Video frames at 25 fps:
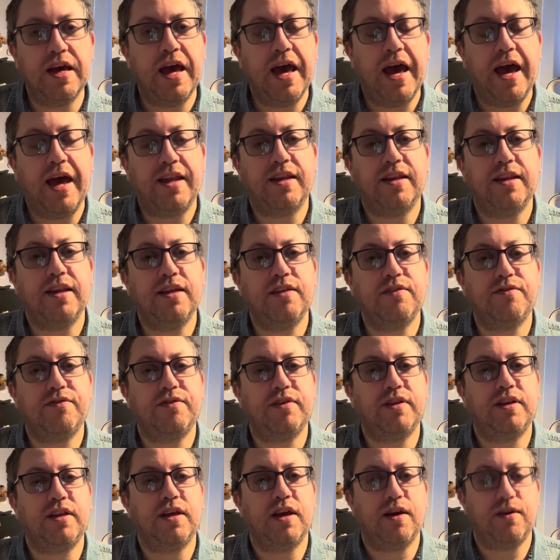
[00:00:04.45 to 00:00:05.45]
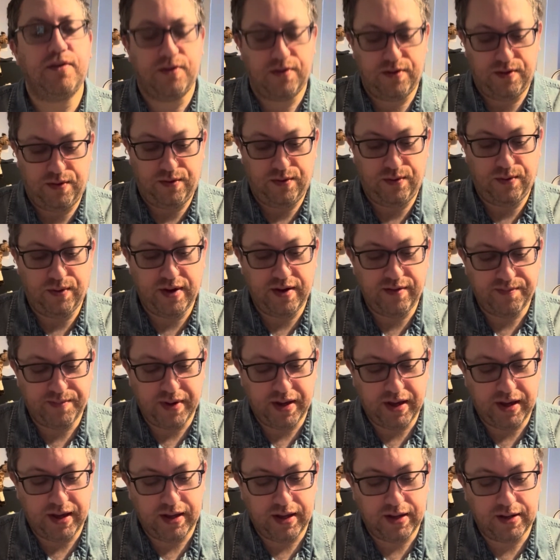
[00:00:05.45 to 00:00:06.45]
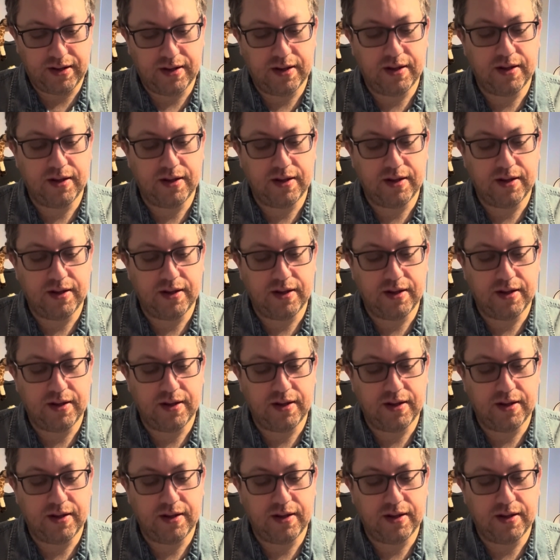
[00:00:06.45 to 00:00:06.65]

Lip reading: and in this video we've been